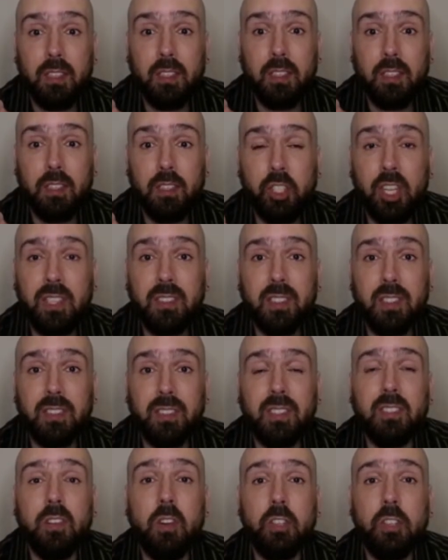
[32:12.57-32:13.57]
Jesus
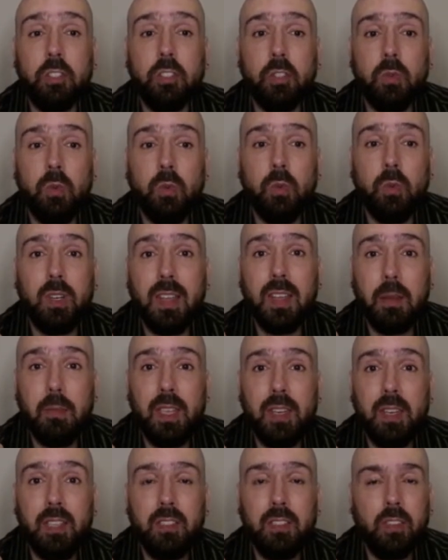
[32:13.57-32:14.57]
has got you. What does that
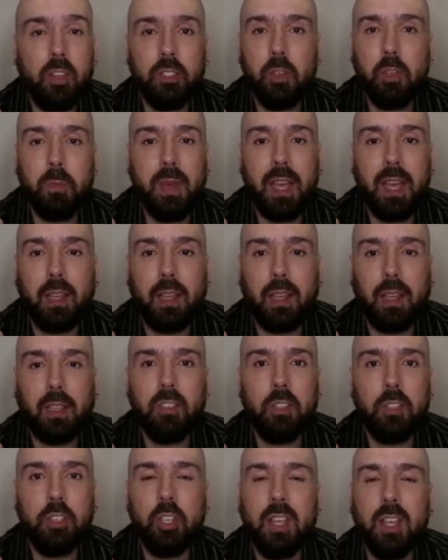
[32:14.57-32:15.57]
mean? He's got your back. He's
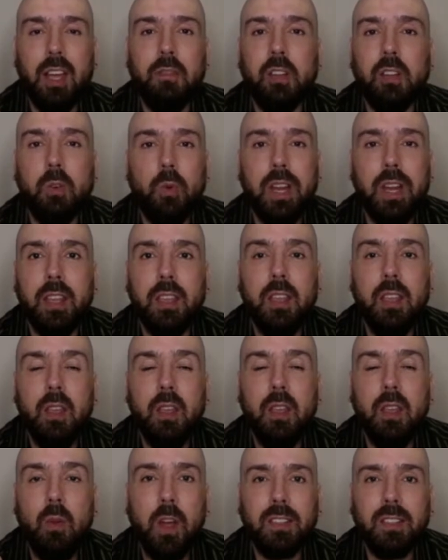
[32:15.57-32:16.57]
got you covered already.
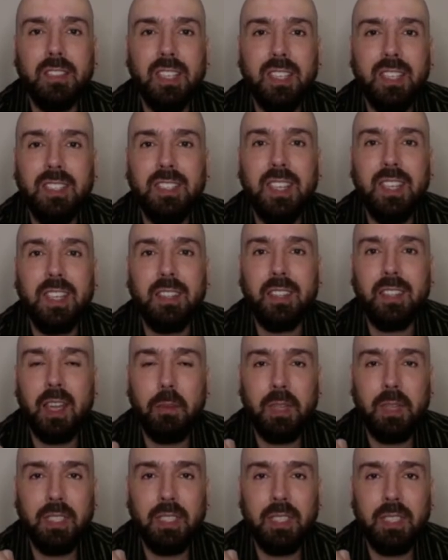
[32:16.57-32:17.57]
What he did,
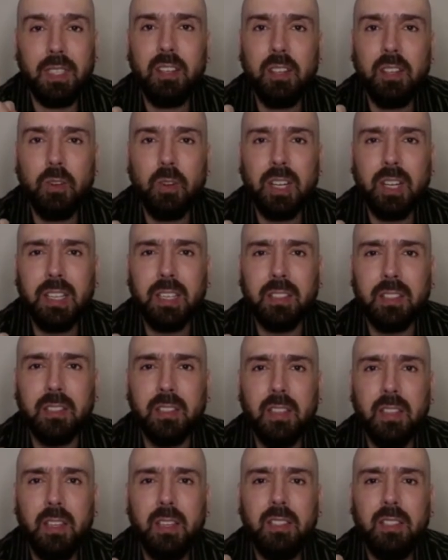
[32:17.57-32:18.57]
coming down here on
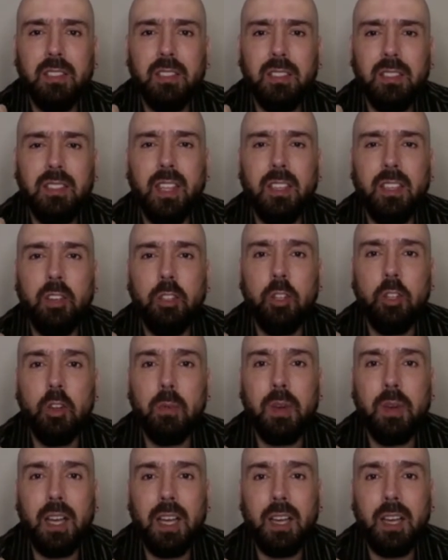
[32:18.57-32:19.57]
earth, dying on your
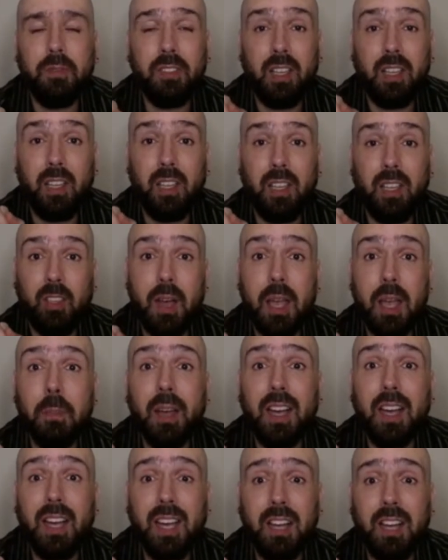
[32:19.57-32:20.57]
behalf, dying on my
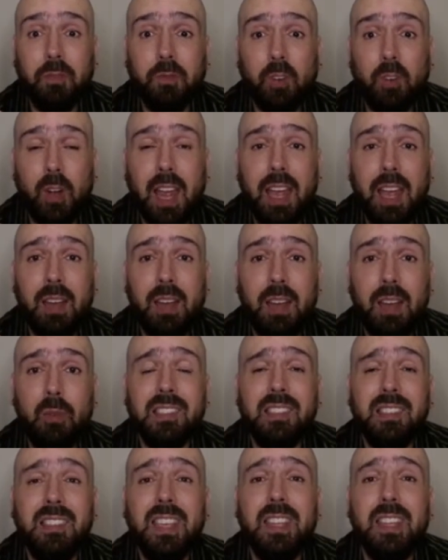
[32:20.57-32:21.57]
behalf for our
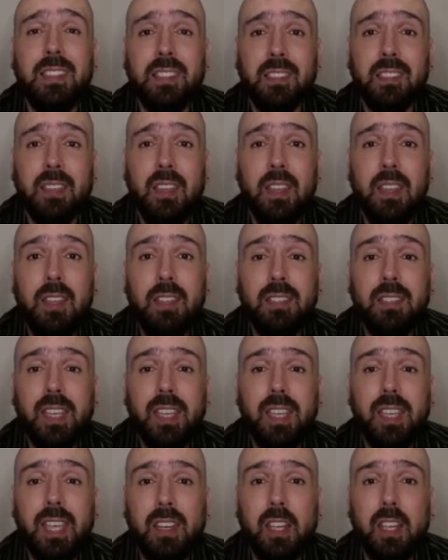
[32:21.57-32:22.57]
sins,
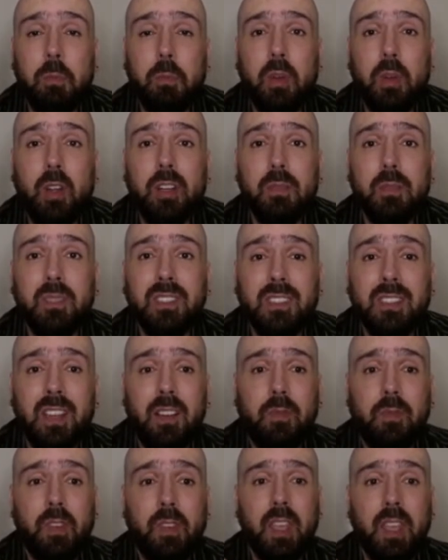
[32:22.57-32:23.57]
taking it upon
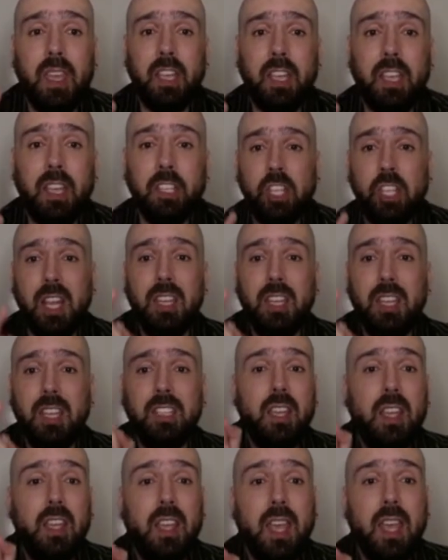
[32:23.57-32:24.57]
himself,
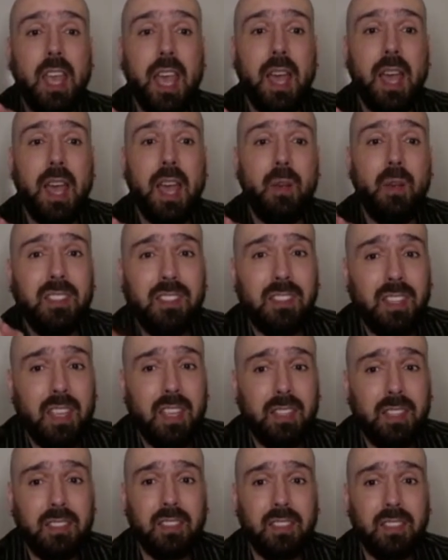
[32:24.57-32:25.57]
exchanging our
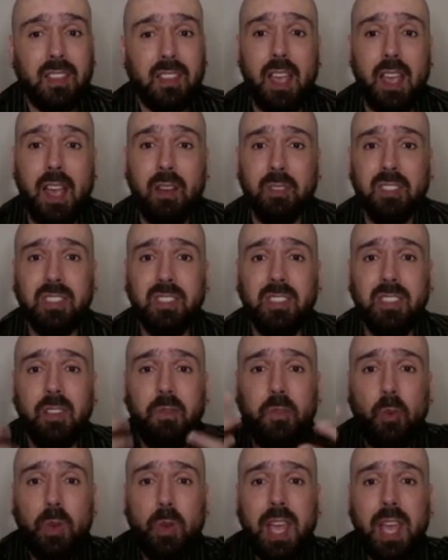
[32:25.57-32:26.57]
sins, our
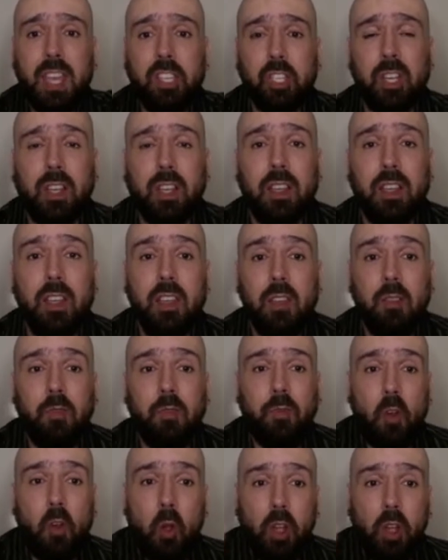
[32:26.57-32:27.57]
sinful nature,
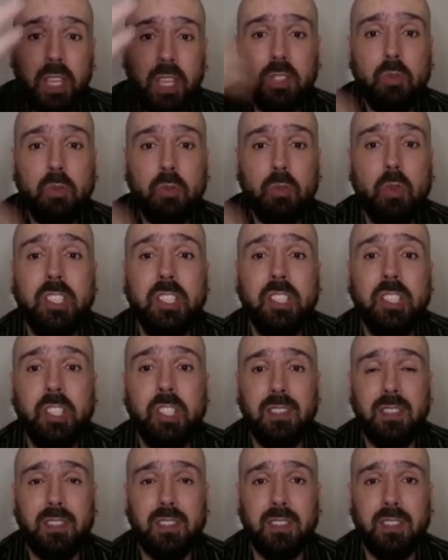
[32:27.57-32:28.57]
for his
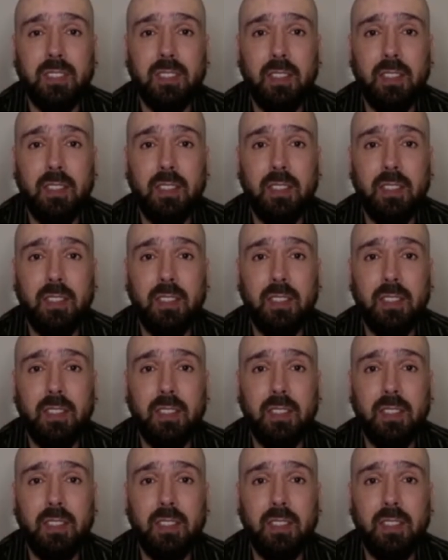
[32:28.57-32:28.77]
righteousness.